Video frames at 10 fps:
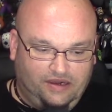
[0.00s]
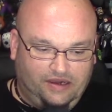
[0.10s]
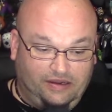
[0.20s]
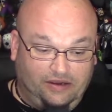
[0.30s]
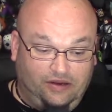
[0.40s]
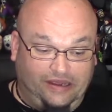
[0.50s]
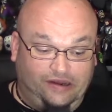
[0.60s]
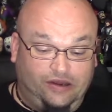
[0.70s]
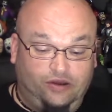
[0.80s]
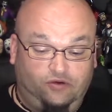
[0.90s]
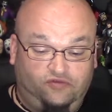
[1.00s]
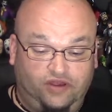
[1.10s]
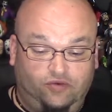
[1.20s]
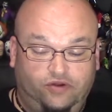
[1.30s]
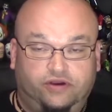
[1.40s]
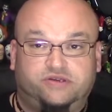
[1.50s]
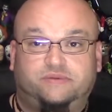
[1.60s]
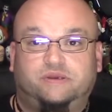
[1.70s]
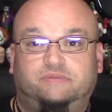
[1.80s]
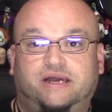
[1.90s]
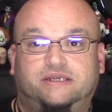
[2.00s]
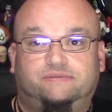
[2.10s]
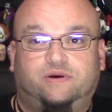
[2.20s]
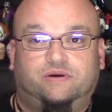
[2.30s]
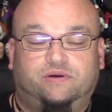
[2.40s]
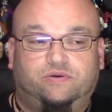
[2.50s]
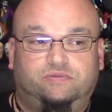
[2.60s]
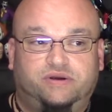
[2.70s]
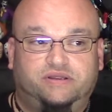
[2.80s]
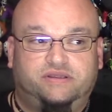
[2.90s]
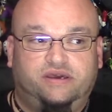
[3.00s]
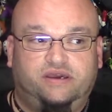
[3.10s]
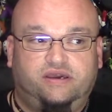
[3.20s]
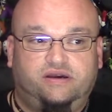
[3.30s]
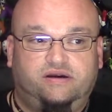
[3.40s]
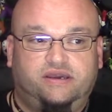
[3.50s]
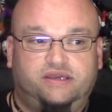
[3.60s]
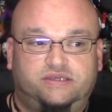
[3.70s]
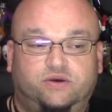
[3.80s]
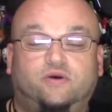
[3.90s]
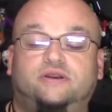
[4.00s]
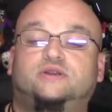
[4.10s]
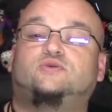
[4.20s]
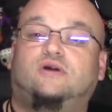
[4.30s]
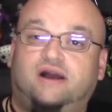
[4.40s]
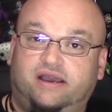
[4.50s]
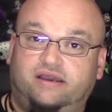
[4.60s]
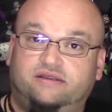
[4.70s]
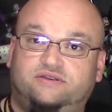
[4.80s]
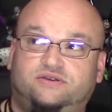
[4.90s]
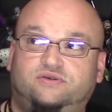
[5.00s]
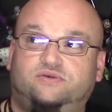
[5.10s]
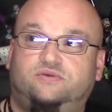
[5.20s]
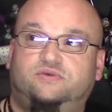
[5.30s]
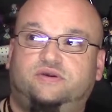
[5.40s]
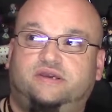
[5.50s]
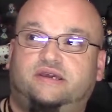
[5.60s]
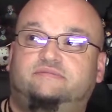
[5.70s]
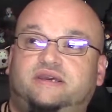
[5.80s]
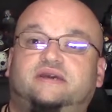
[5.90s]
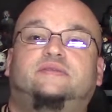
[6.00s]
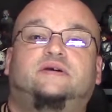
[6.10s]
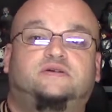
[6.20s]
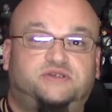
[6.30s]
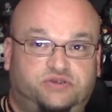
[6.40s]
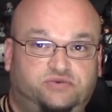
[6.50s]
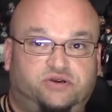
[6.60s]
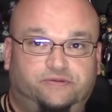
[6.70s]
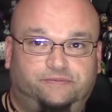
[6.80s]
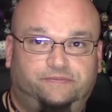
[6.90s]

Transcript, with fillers: I, I, I hopefully will hear something back tomorrow, but they he's going to try to get me in there sooner.